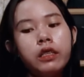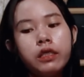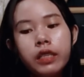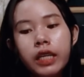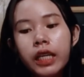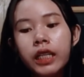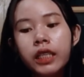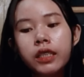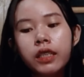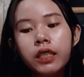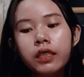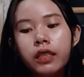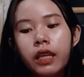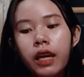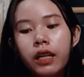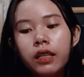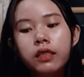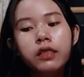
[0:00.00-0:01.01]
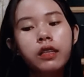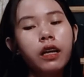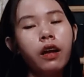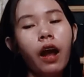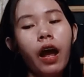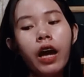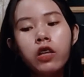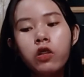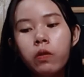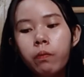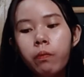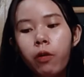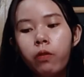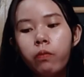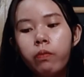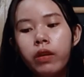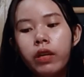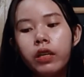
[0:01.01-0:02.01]
Since the tails are
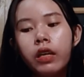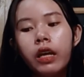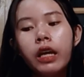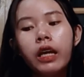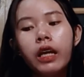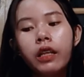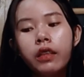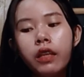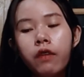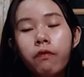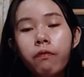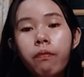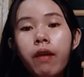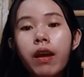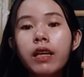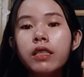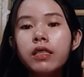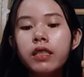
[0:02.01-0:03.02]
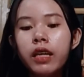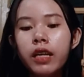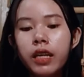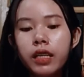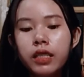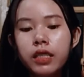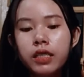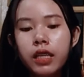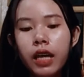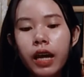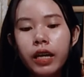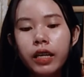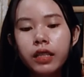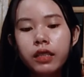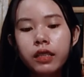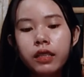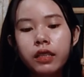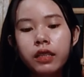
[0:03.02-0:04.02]
hydrophobic, they face the
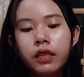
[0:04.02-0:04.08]
inside,